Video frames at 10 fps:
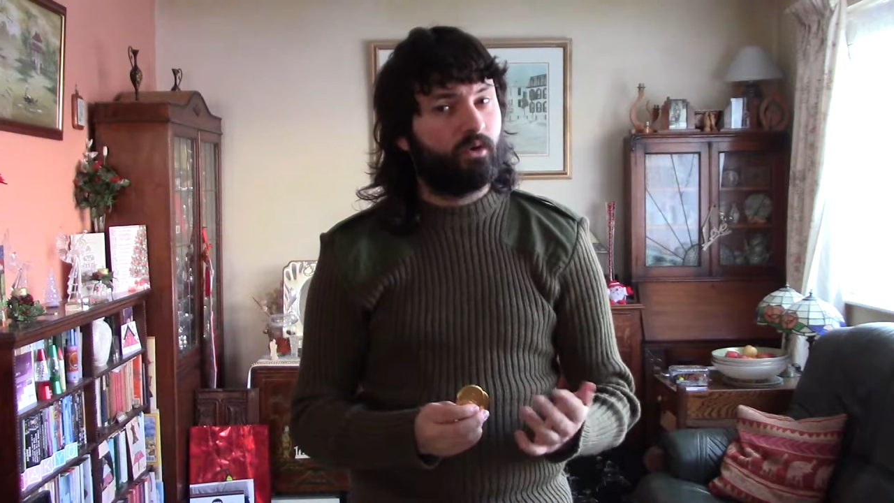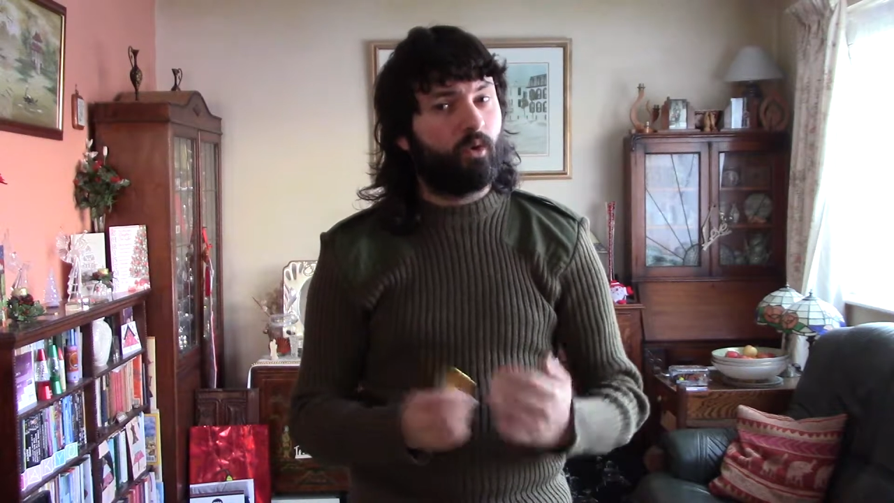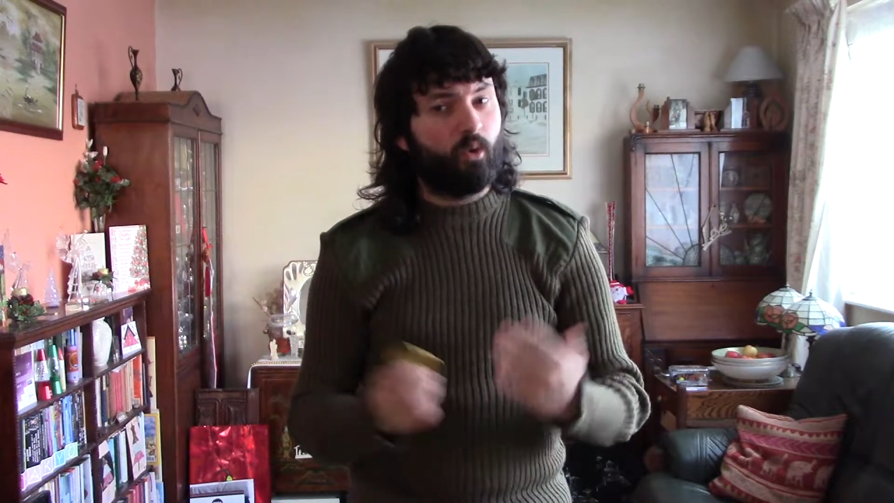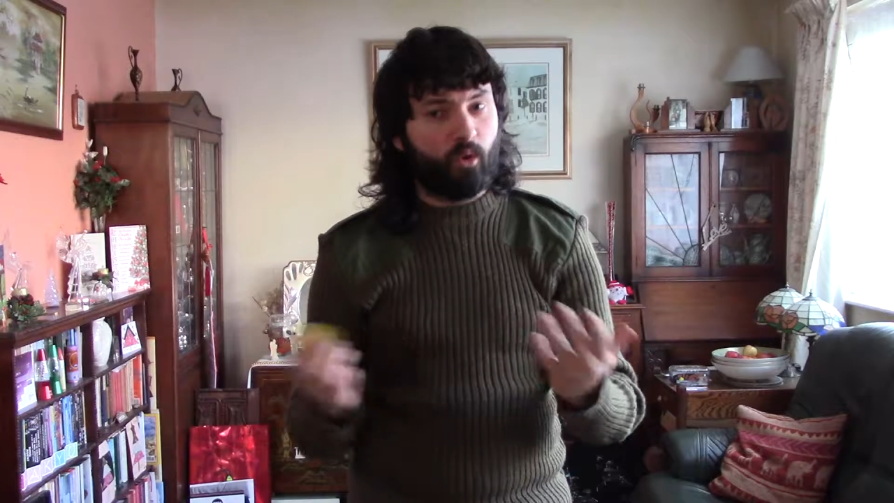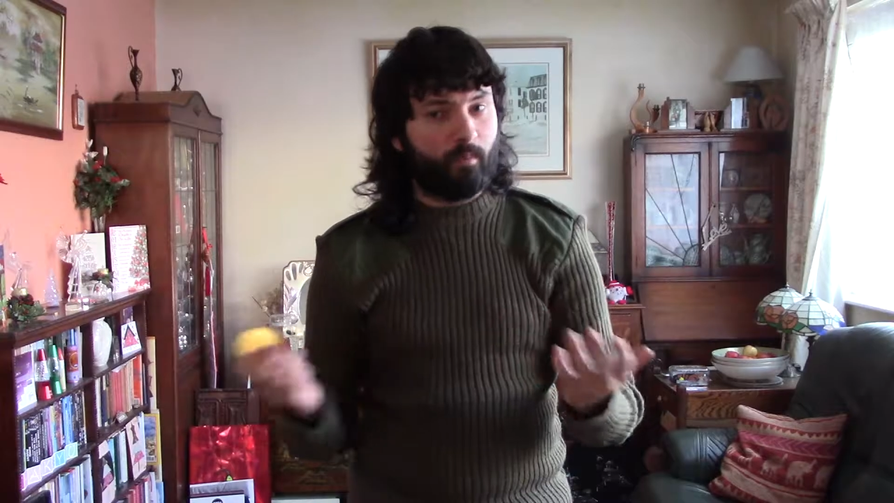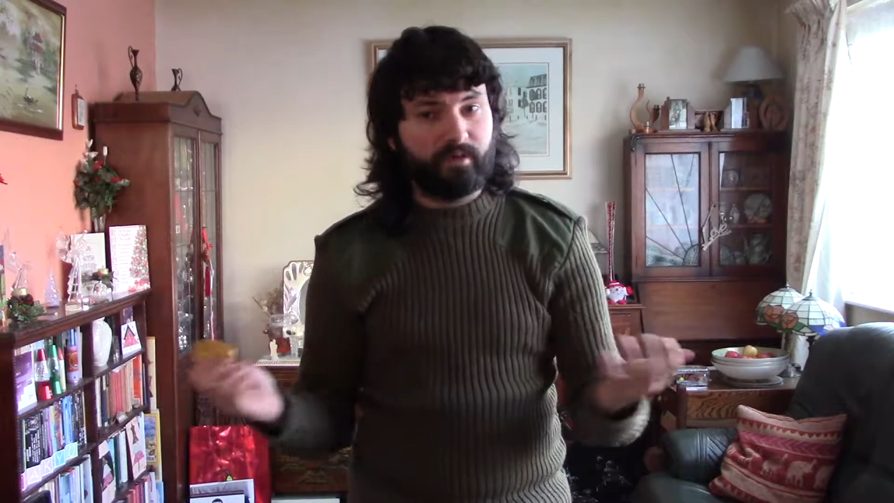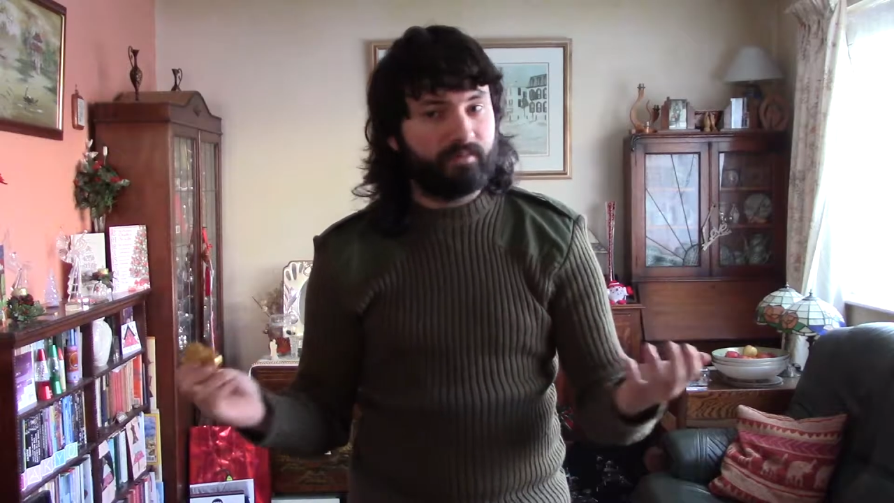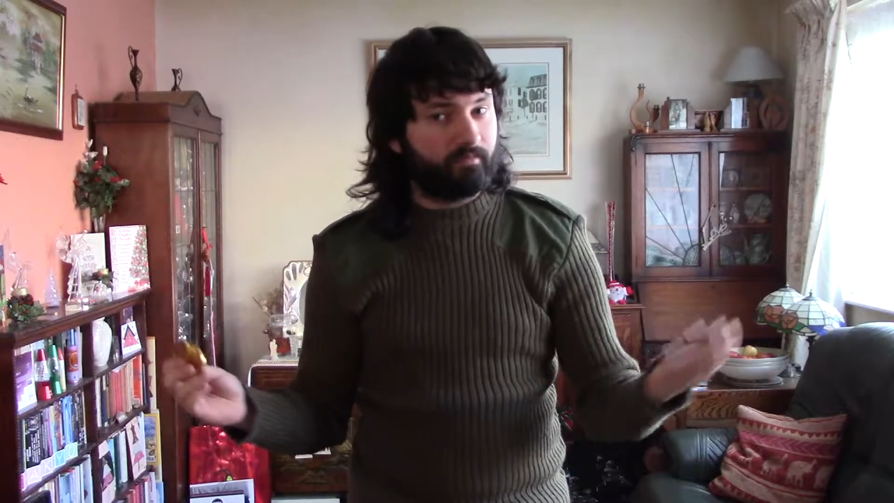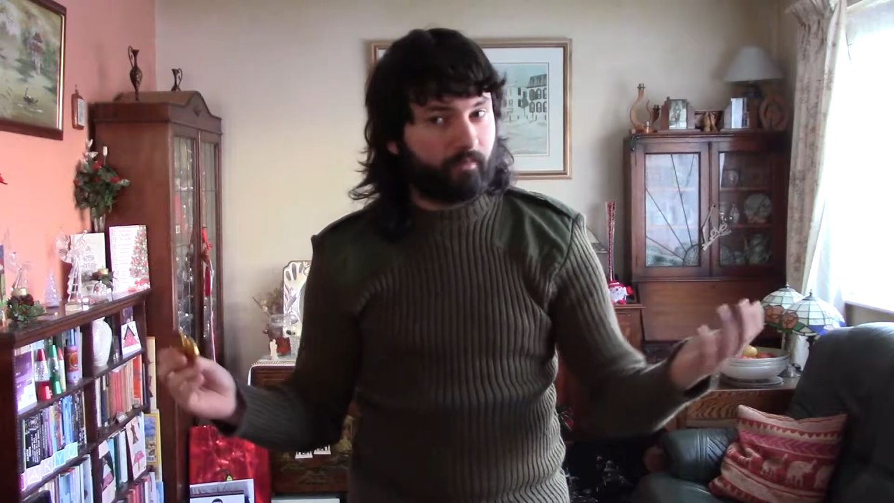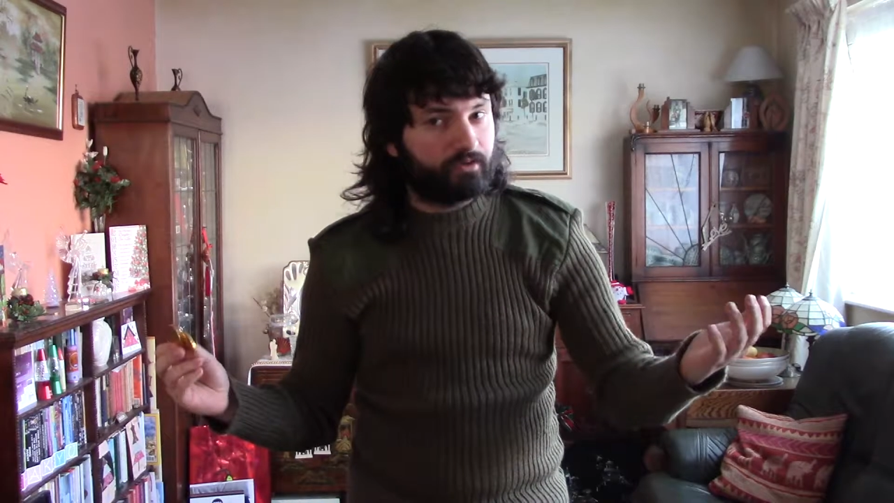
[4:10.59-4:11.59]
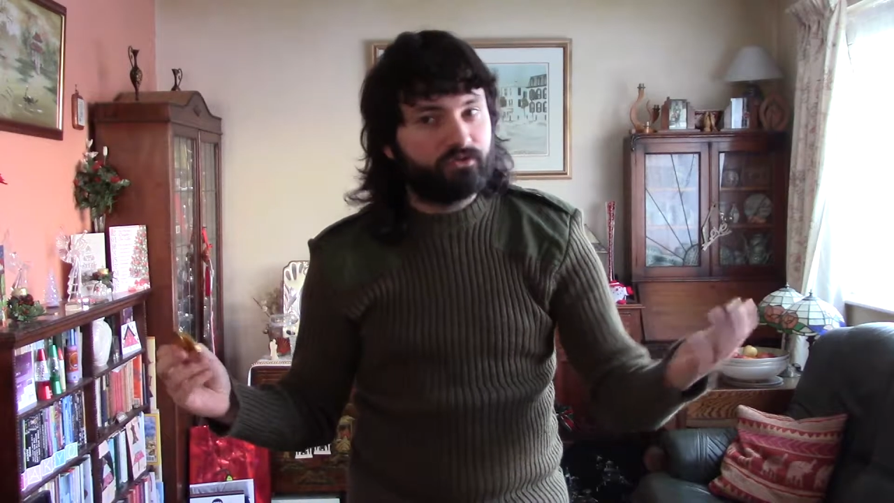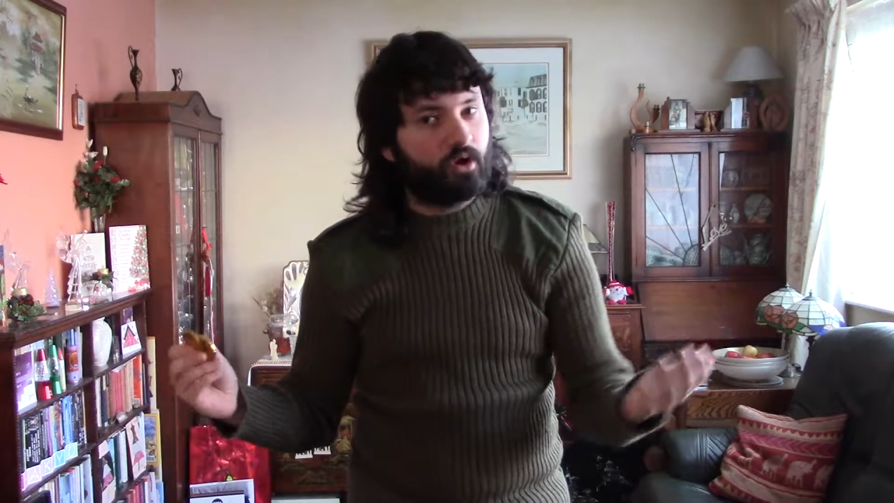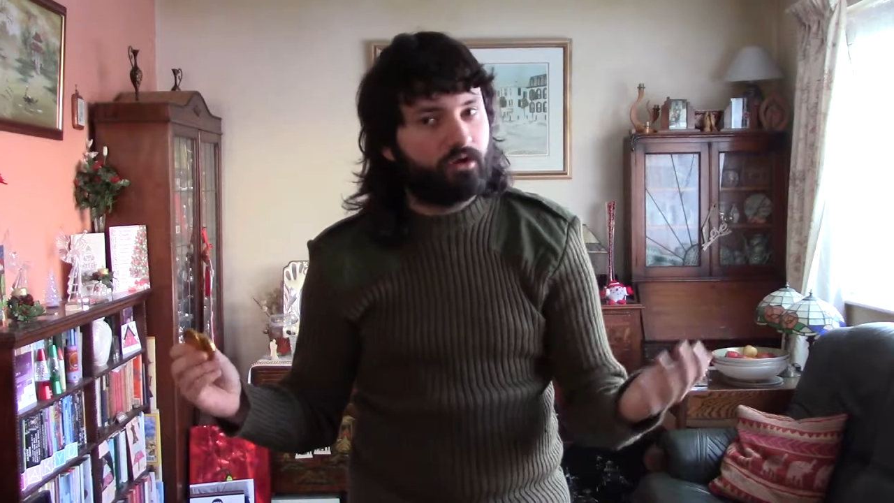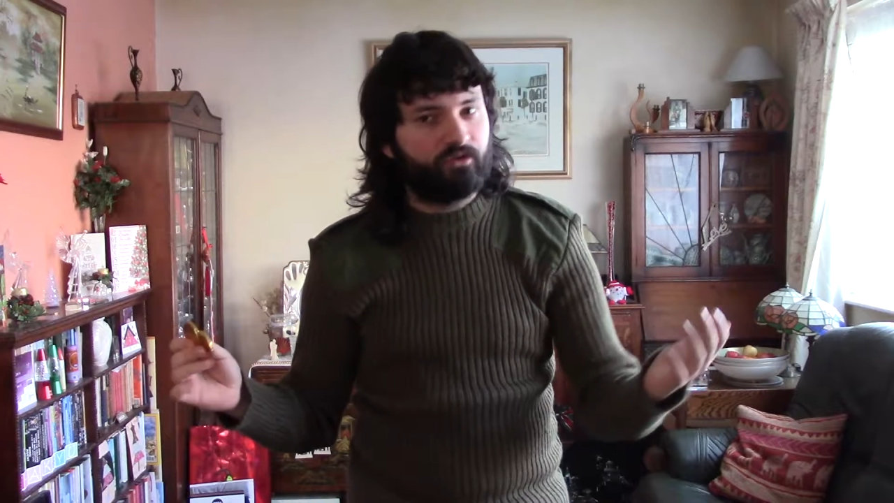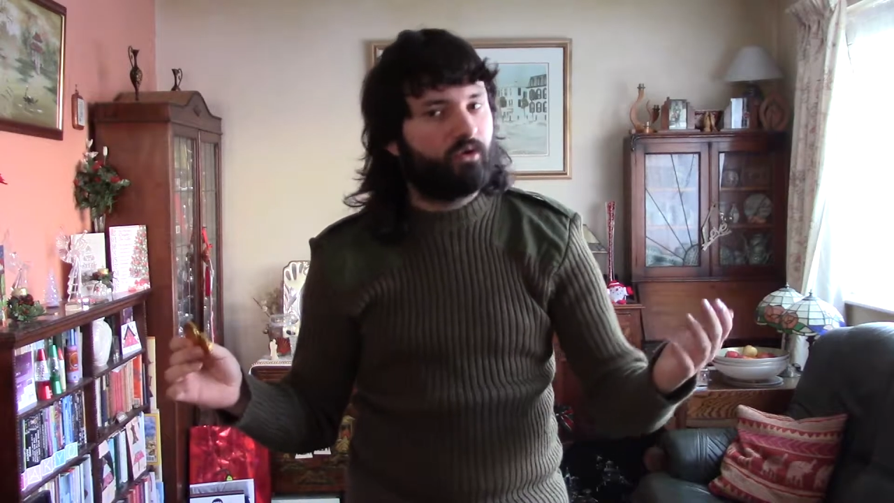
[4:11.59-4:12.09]
or maybe $1
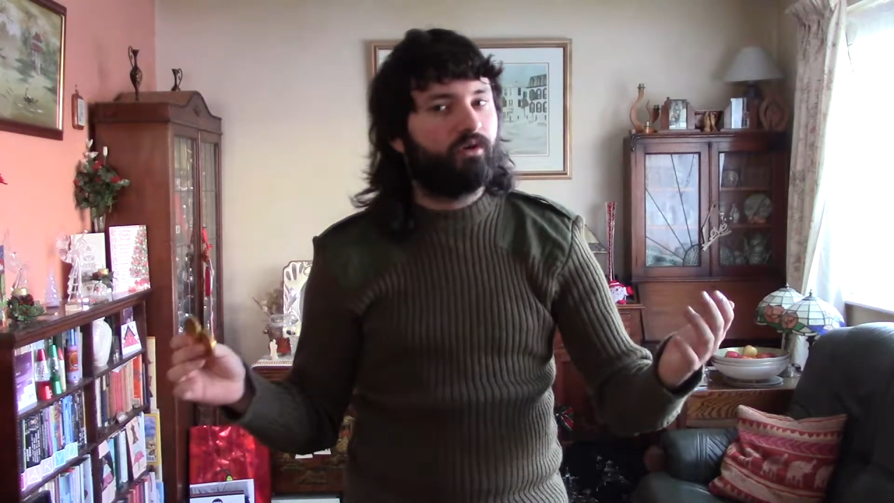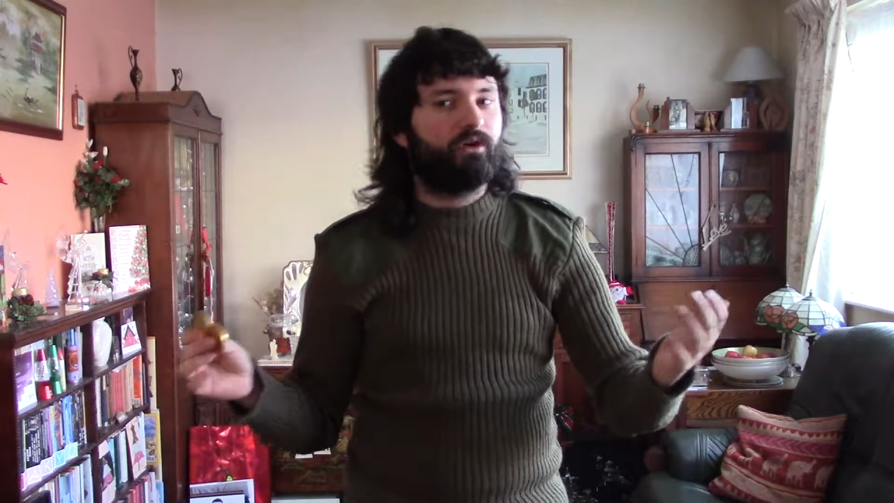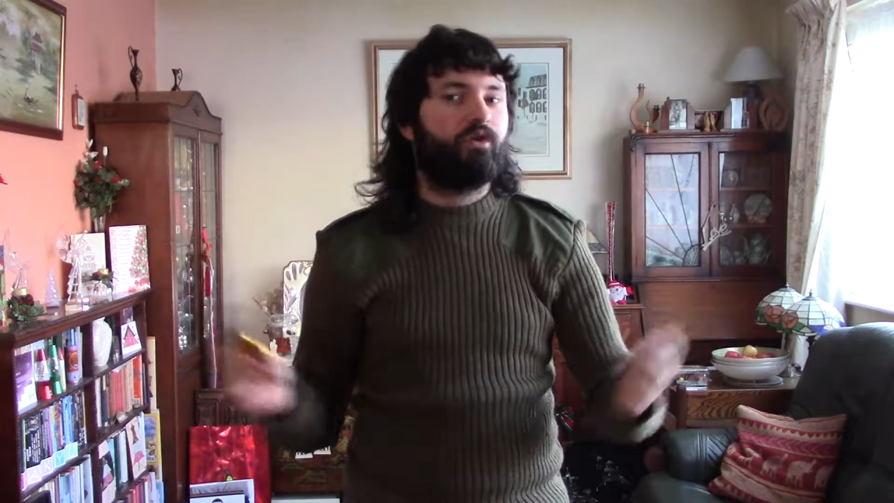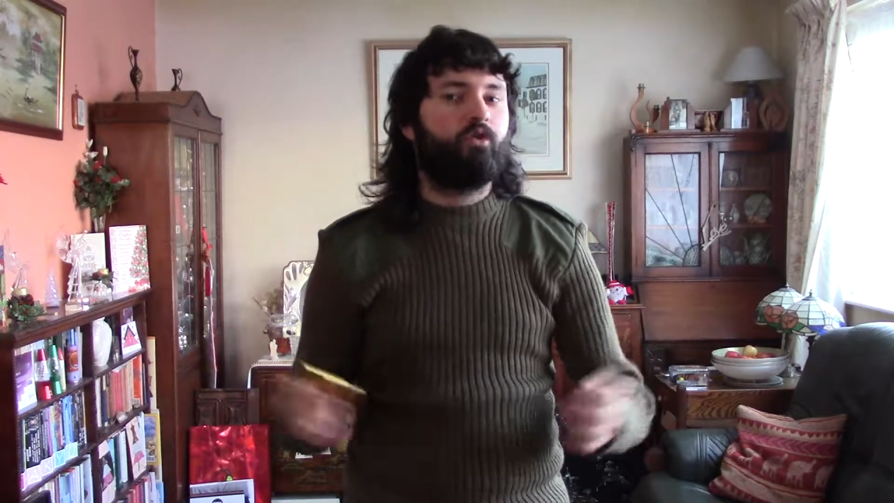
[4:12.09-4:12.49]
or